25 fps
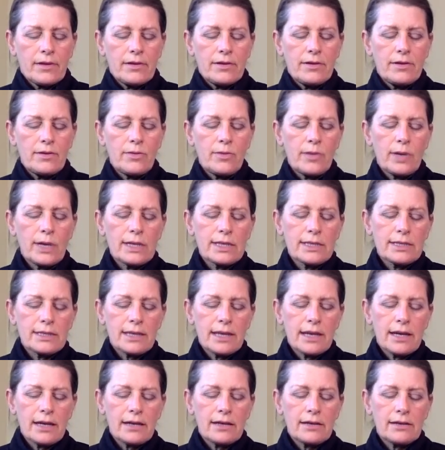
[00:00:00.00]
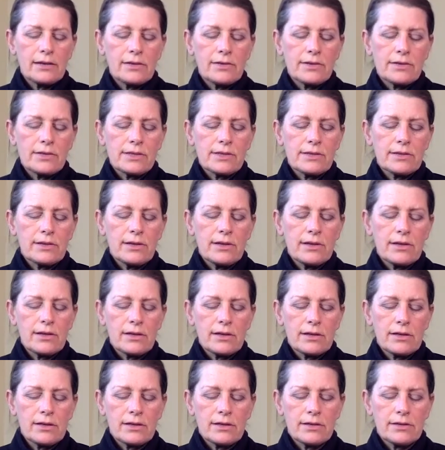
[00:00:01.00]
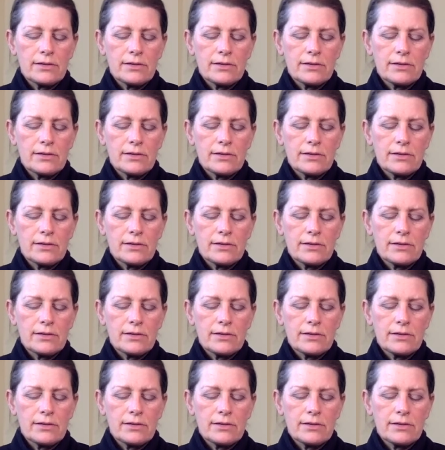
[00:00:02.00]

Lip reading: You want to get a closer look.